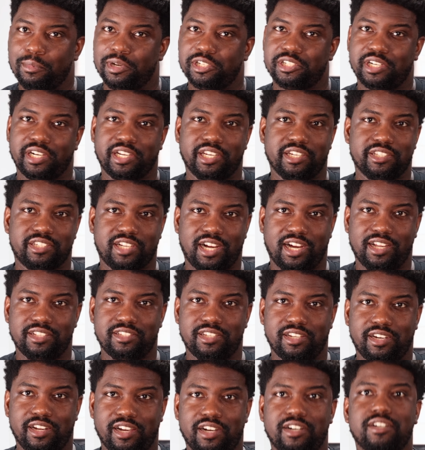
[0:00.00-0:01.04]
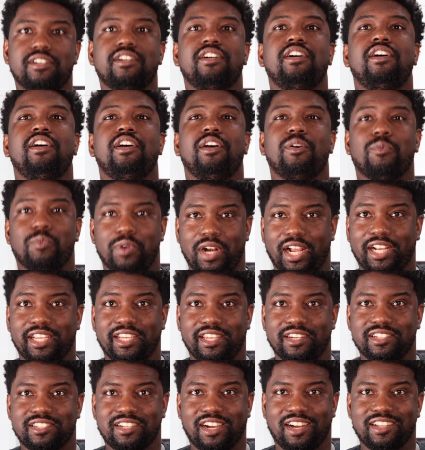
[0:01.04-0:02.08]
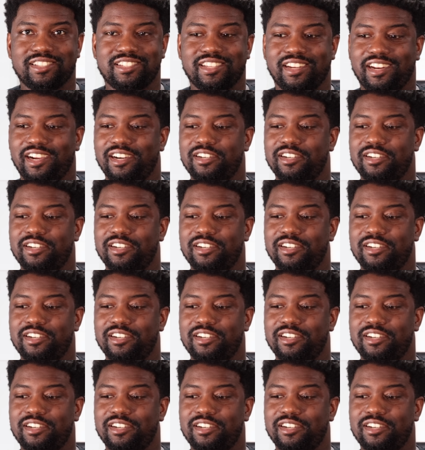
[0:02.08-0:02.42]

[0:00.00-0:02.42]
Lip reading: make sure I get this content out when I can get this content